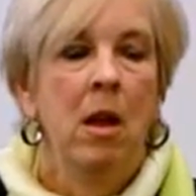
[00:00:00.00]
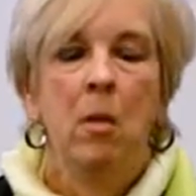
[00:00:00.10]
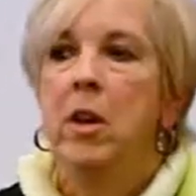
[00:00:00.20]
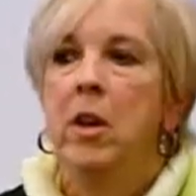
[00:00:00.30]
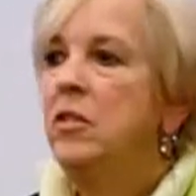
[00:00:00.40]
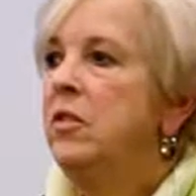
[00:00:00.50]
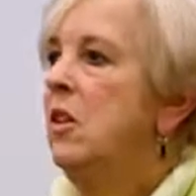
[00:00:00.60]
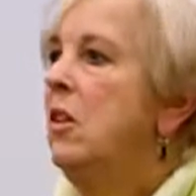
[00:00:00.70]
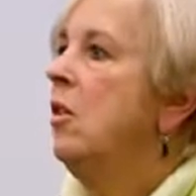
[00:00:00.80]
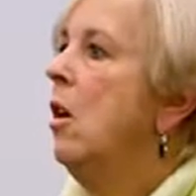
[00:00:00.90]
When you
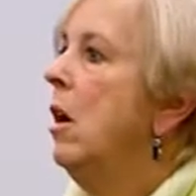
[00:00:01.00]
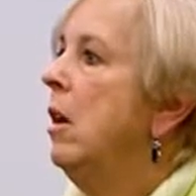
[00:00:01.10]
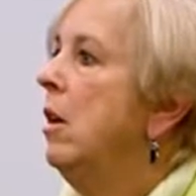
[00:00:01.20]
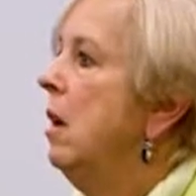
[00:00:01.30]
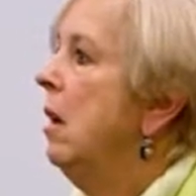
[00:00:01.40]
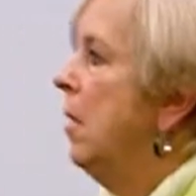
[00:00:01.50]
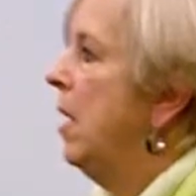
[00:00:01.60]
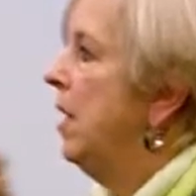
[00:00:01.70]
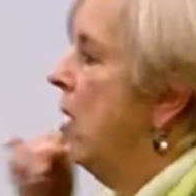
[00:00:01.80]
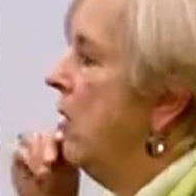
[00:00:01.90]
start talking
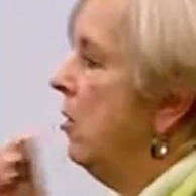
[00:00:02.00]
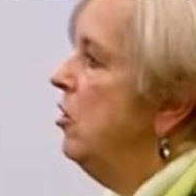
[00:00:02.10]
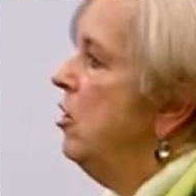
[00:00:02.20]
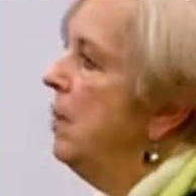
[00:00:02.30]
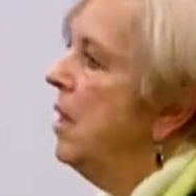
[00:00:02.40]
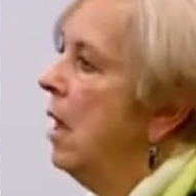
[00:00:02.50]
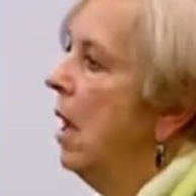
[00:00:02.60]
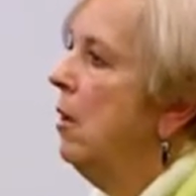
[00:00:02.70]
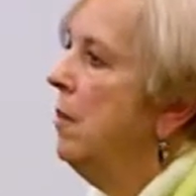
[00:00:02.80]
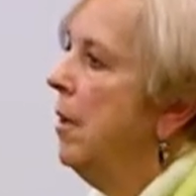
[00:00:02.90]
with ownership and
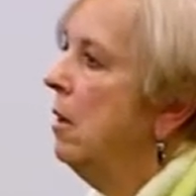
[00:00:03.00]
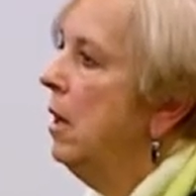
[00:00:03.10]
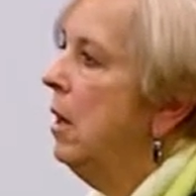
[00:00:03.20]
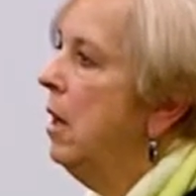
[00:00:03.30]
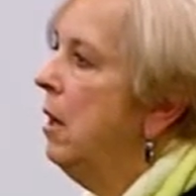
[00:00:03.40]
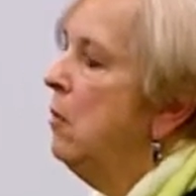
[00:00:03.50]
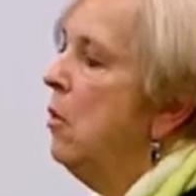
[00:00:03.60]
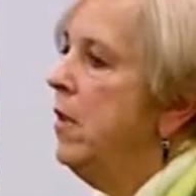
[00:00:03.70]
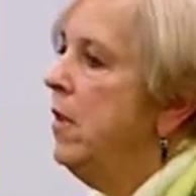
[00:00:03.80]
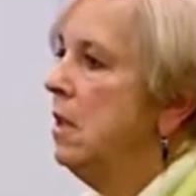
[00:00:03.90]
accountability,
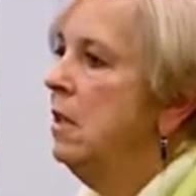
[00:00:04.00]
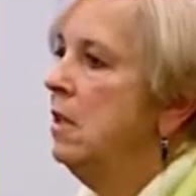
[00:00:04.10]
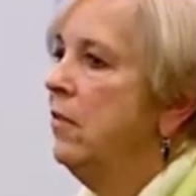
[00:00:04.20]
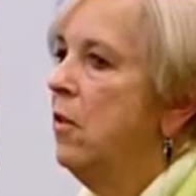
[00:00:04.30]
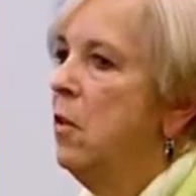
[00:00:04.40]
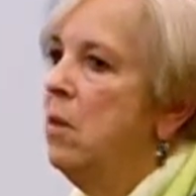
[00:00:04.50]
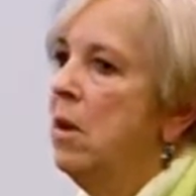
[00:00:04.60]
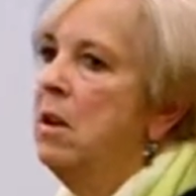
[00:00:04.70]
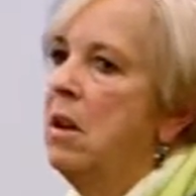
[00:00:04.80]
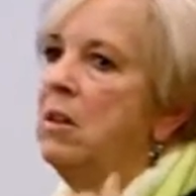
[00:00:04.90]
moving things
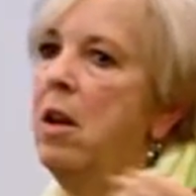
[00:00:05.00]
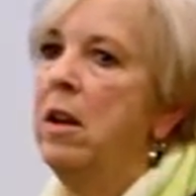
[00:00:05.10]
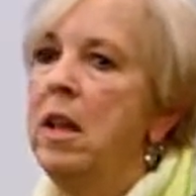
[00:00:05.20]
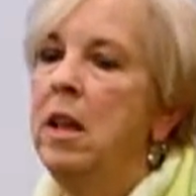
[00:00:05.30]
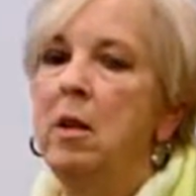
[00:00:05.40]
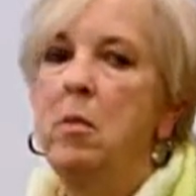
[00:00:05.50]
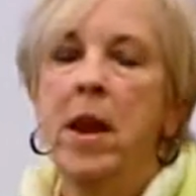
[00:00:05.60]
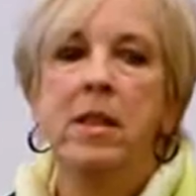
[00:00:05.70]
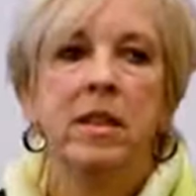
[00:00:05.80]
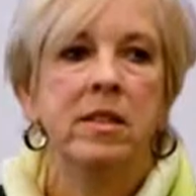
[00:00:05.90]
forward, talking in a
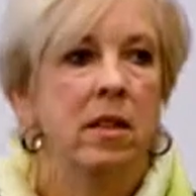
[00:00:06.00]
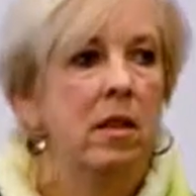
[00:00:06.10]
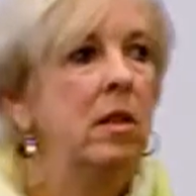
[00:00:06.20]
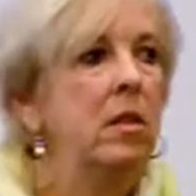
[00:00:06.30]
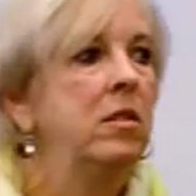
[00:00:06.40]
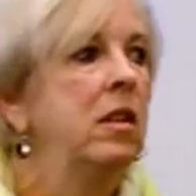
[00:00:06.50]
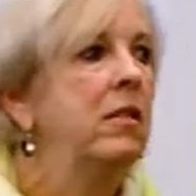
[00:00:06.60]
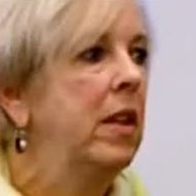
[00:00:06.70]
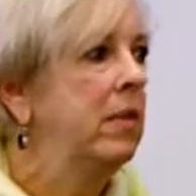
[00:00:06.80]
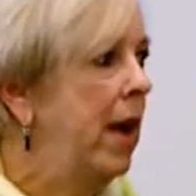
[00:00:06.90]
way that's inclusive
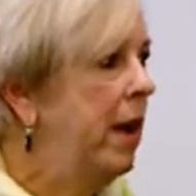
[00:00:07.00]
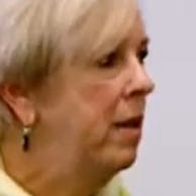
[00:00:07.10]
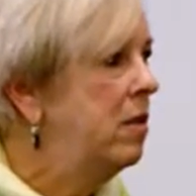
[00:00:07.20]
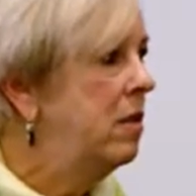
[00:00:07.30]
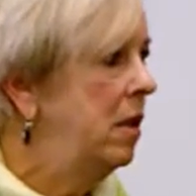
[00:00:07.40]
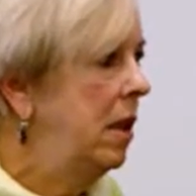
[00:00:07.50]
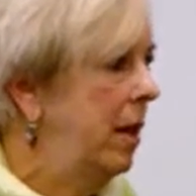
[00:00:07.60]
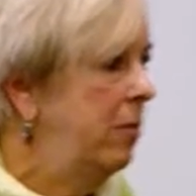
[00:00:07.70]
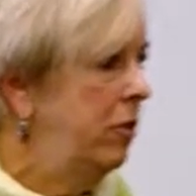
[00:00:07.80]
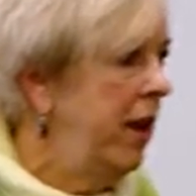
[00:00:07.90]
and radical
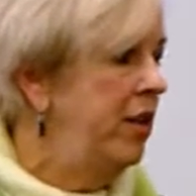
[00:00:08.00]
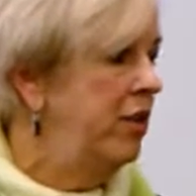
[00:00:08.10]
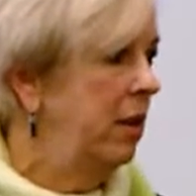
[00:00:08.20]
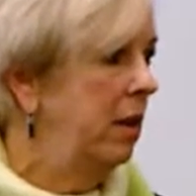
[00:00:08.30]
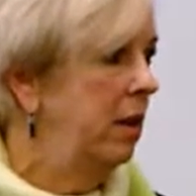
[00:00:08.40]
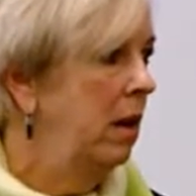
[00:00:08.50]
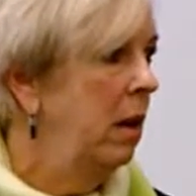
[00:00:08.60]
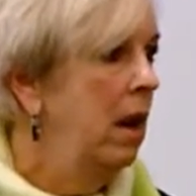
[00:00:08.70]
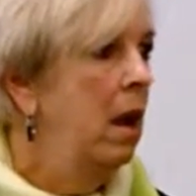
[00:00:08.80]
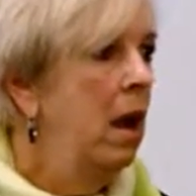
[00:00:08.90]
collaboration,
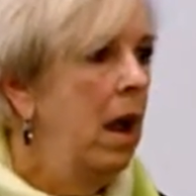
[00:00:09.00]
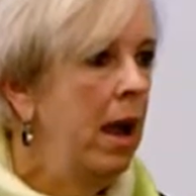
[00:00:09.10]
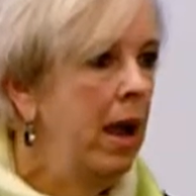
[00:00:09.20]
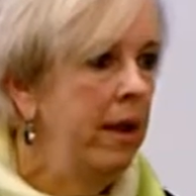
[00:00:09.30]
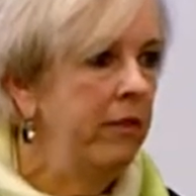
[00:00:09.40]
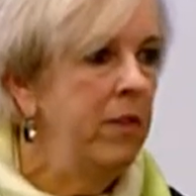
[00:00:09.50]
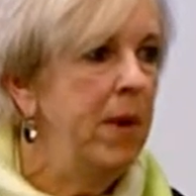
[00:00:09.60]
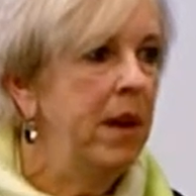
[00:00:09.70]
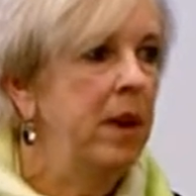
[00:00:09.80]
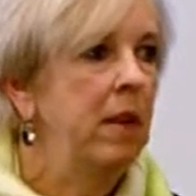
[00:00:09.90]

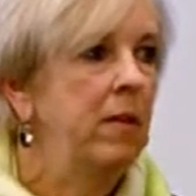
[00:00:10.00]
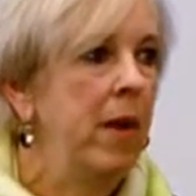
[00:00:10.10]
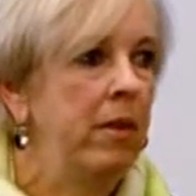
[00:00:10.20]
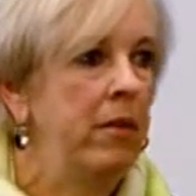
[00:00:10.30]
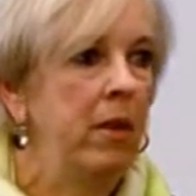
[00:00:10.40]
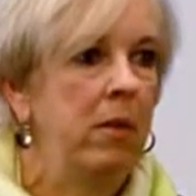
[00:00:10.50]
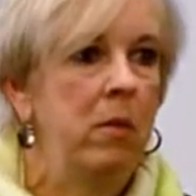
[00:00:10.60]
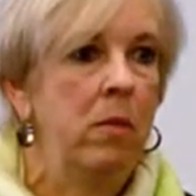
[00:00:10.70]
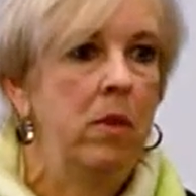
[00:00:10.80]
everybody around you will